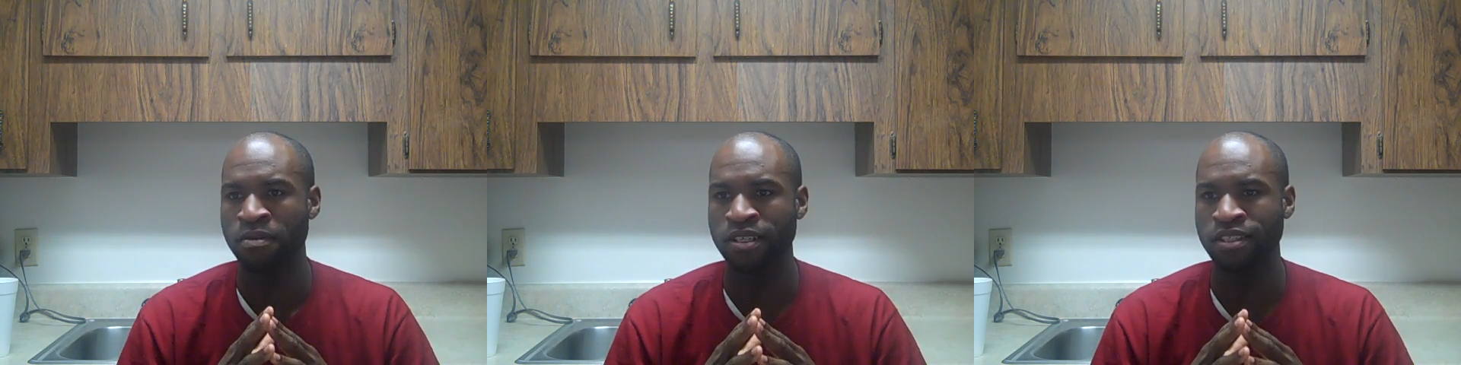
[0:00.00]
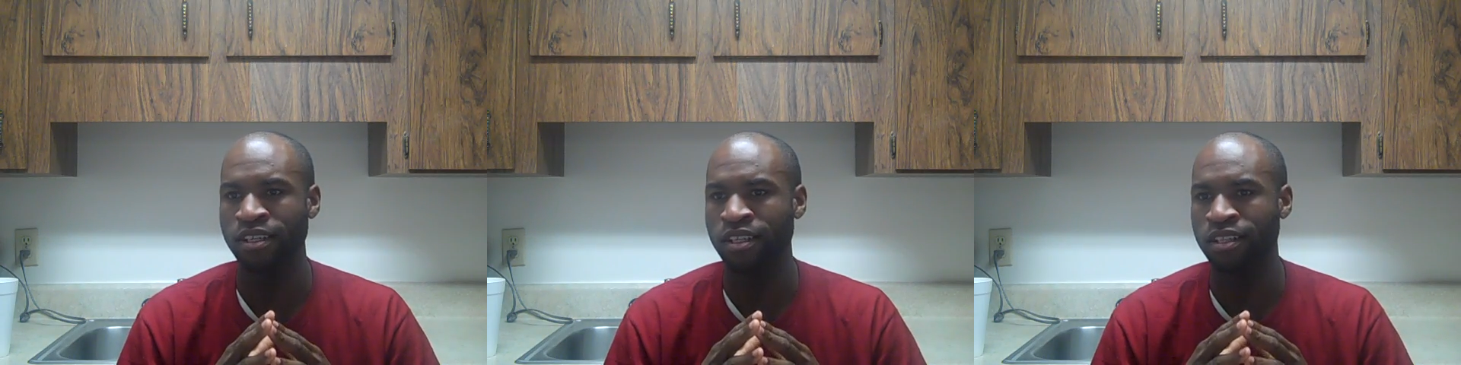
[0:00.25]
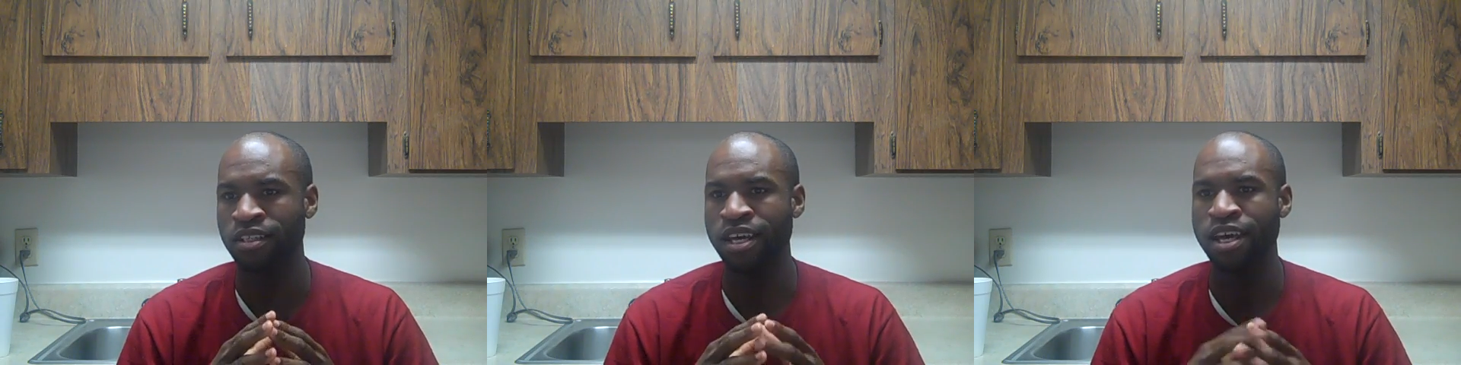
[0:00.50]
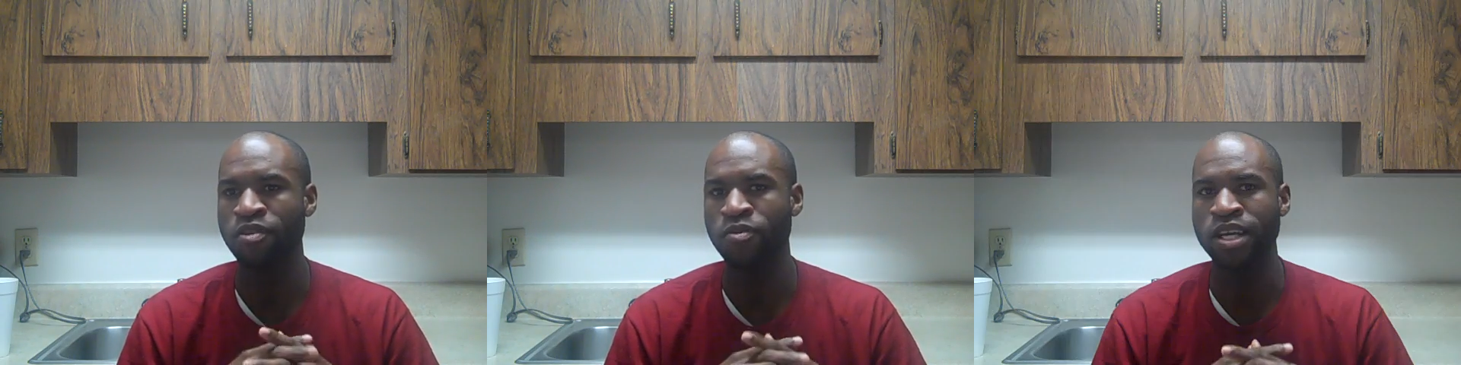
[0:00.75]
because at the end of the
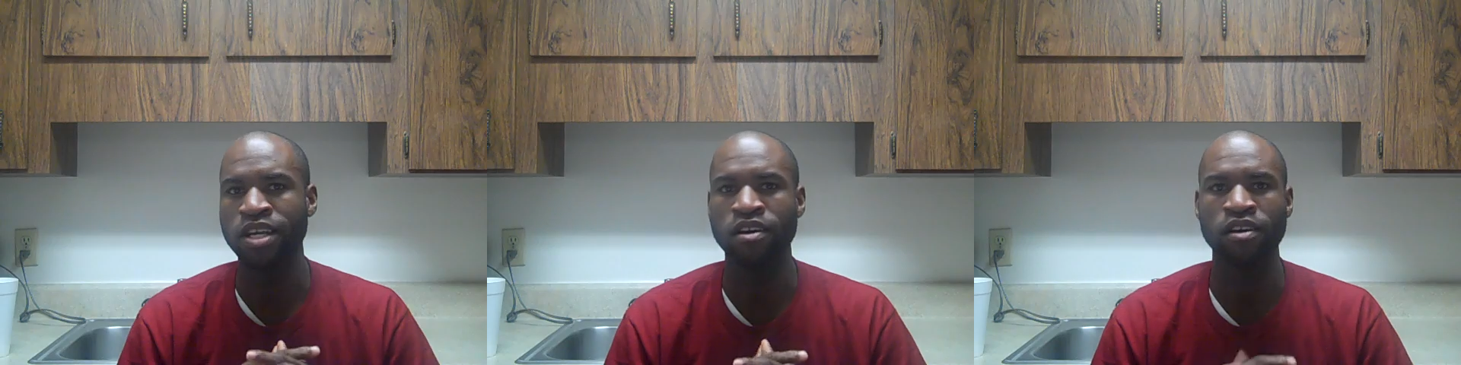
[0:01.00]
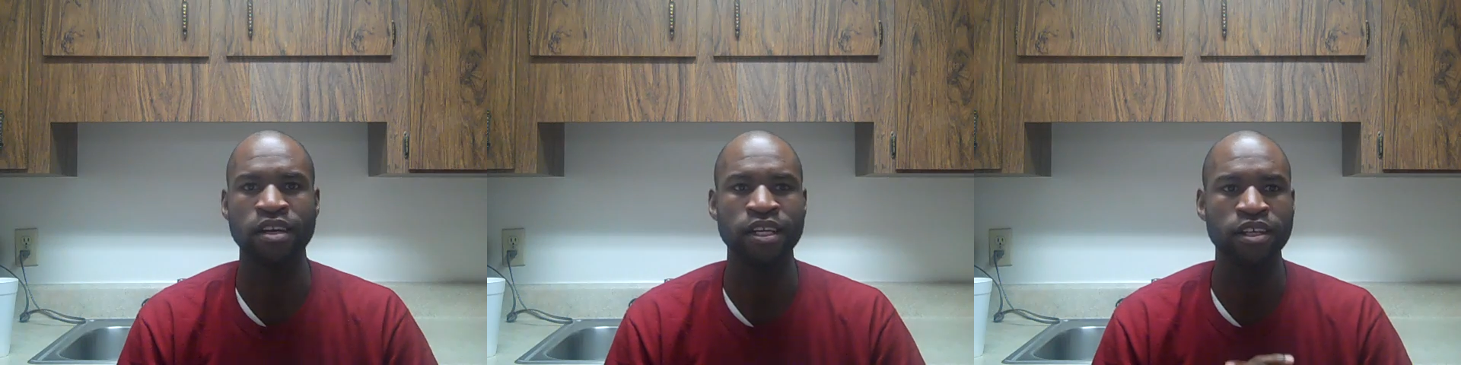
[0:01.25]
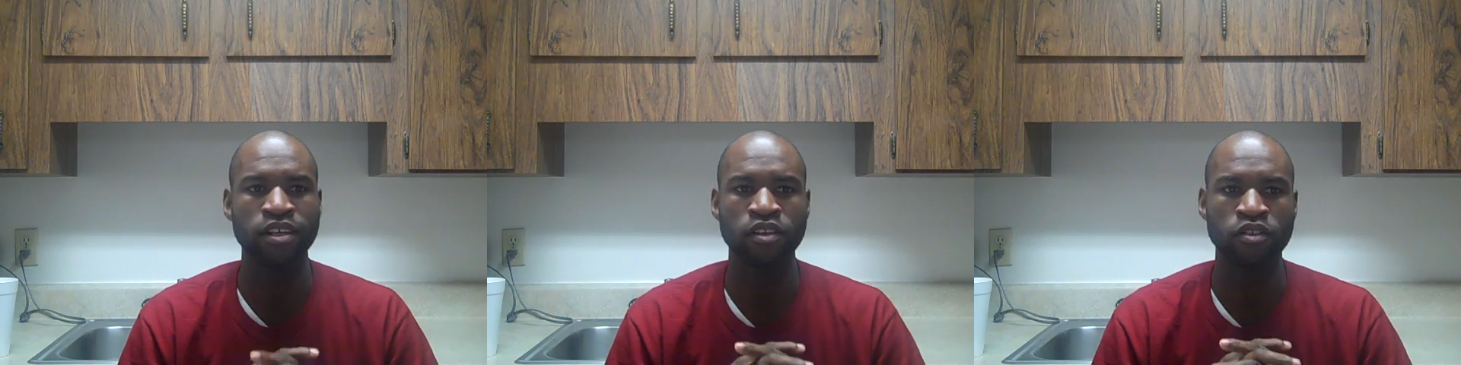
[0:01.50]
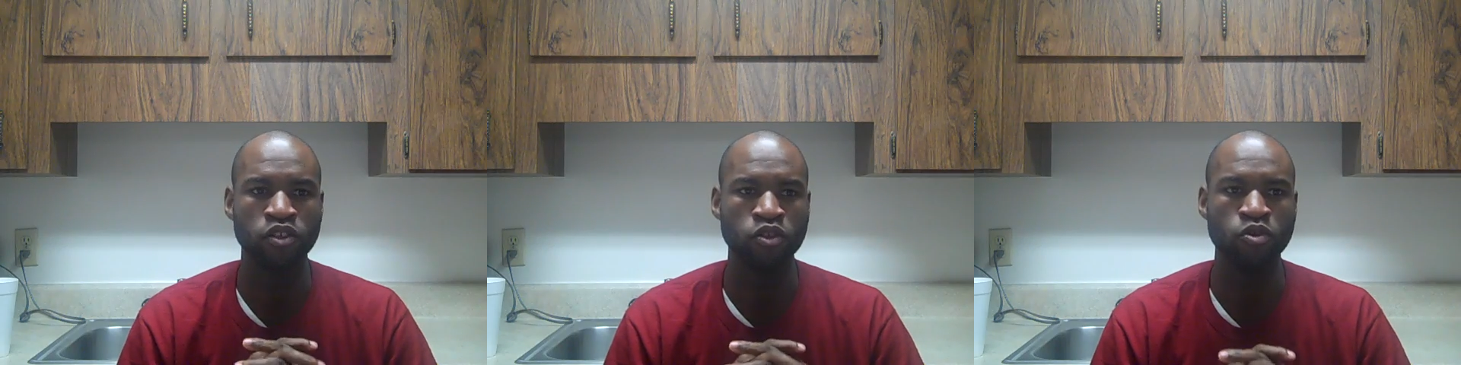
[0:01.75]
day, we are
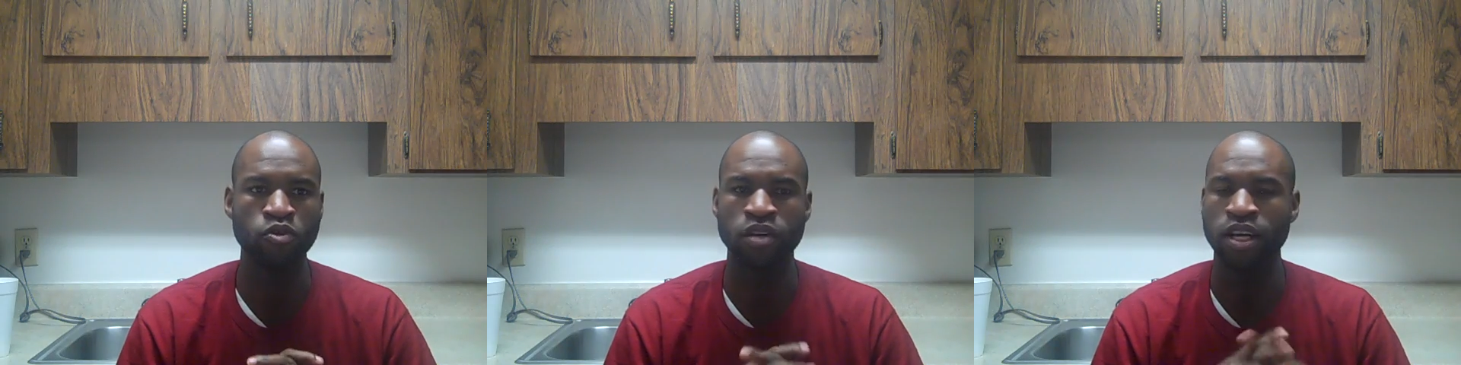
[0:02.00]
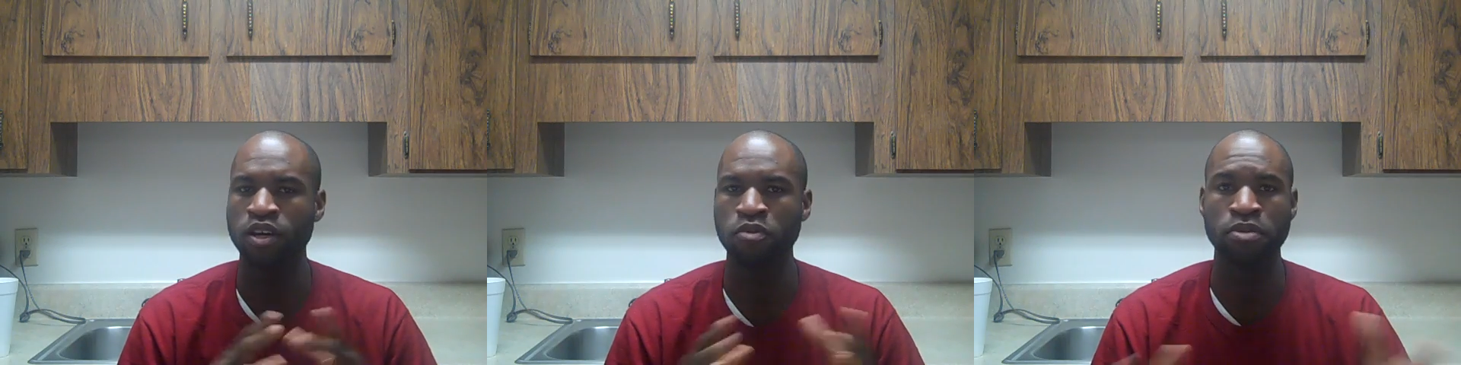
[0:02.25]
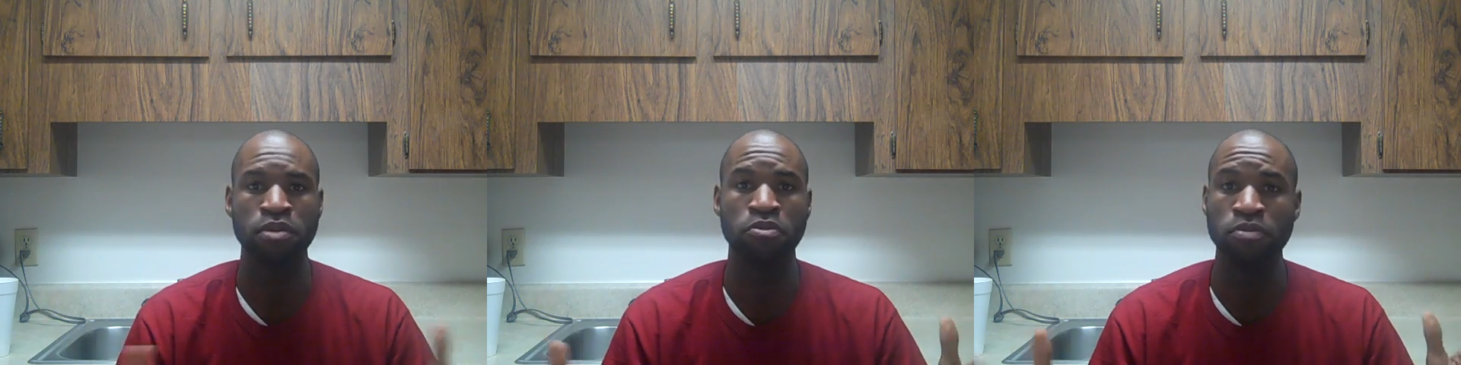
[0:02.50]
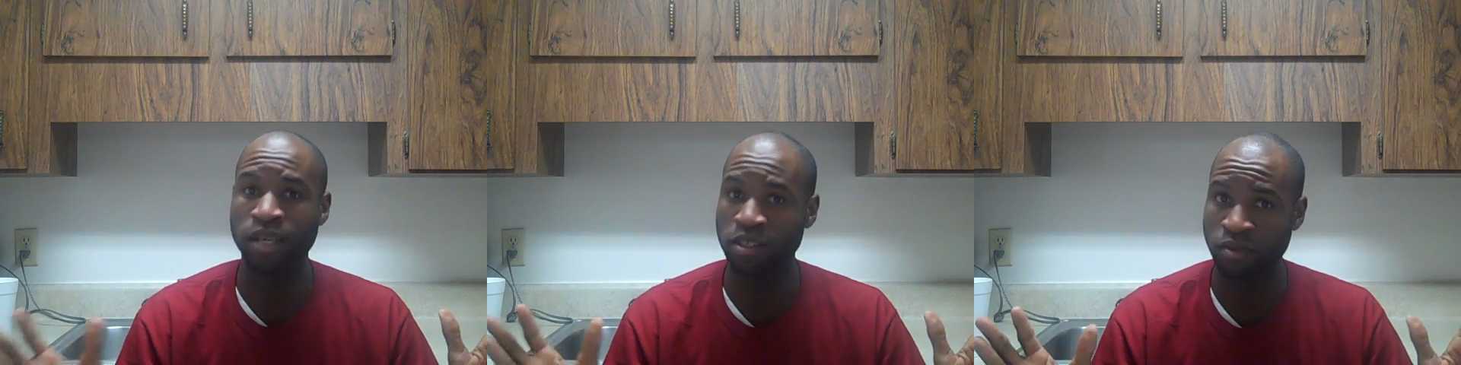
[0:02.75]
here to try to help
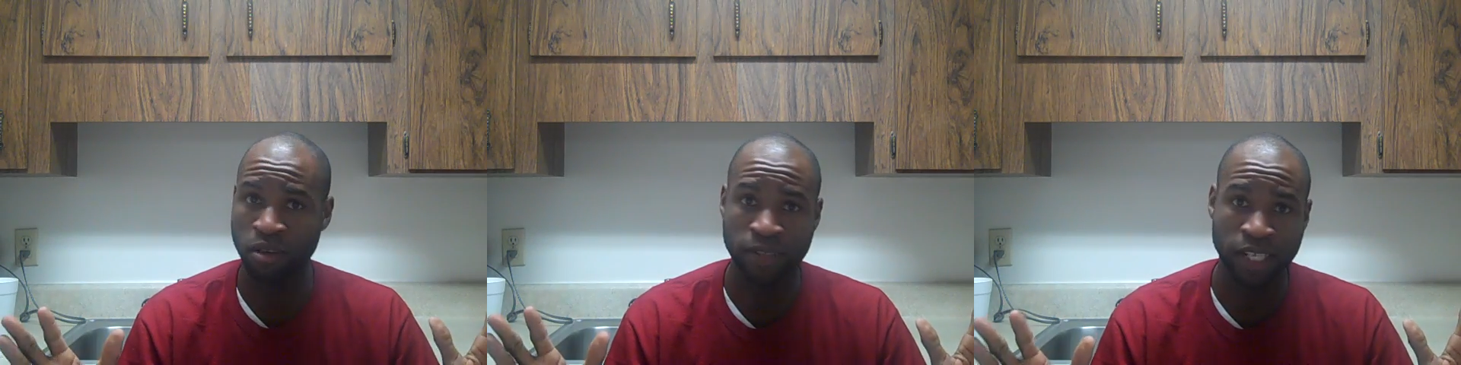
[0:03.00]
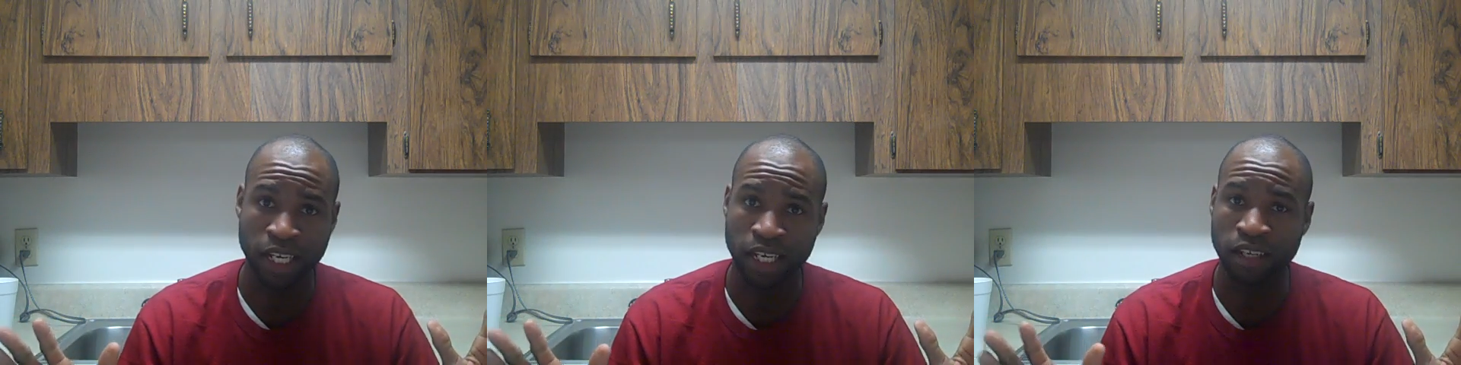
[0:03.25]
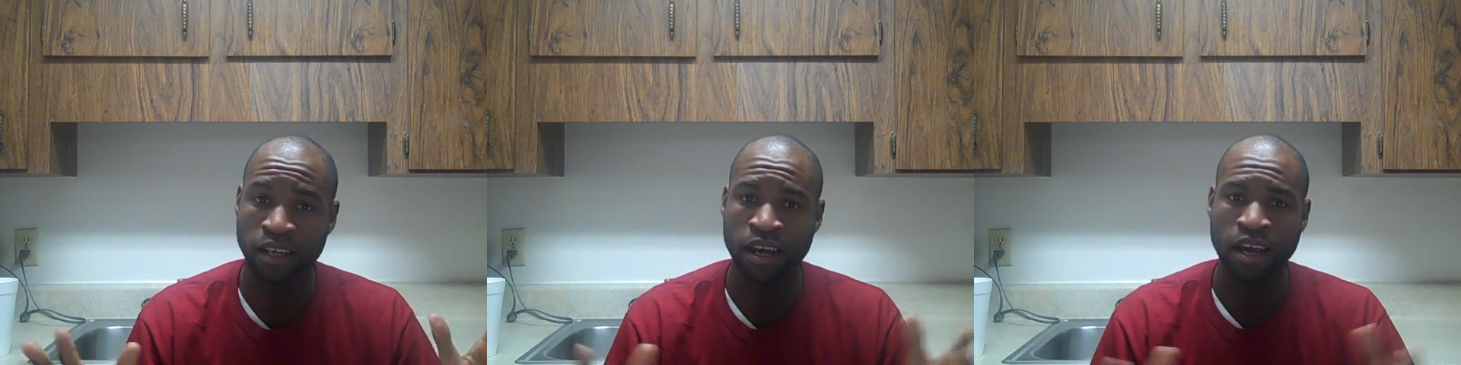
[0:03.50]
people the best way we can.